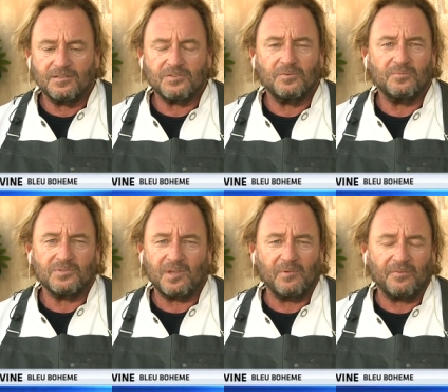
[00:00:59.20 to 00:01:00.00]
so
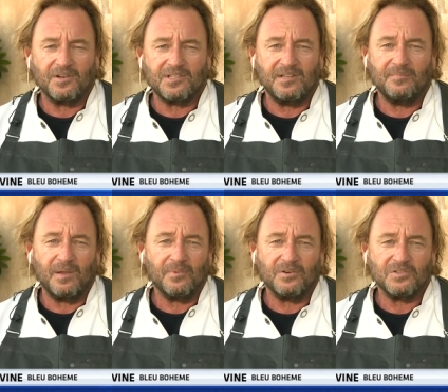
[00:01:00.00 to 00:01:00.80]
some of our team
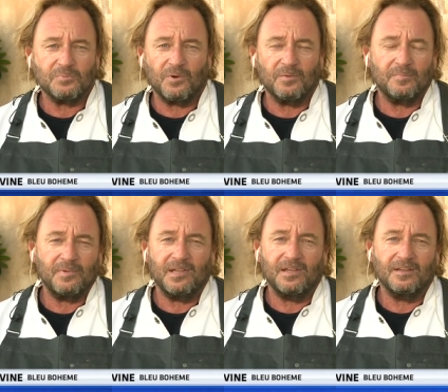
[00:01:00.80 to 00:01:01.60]
members weren't
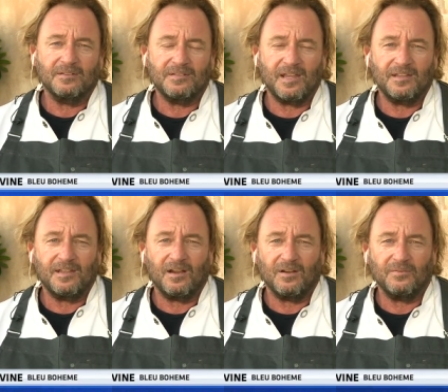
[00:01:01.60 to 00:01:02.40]
being taken
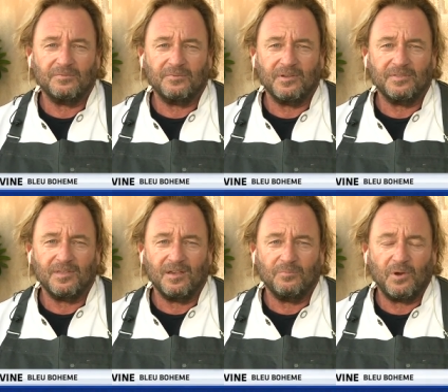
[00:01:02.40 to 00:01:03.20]
care of
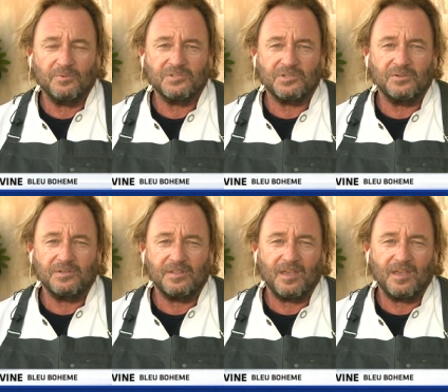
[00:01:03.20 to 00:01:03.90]
with what was due to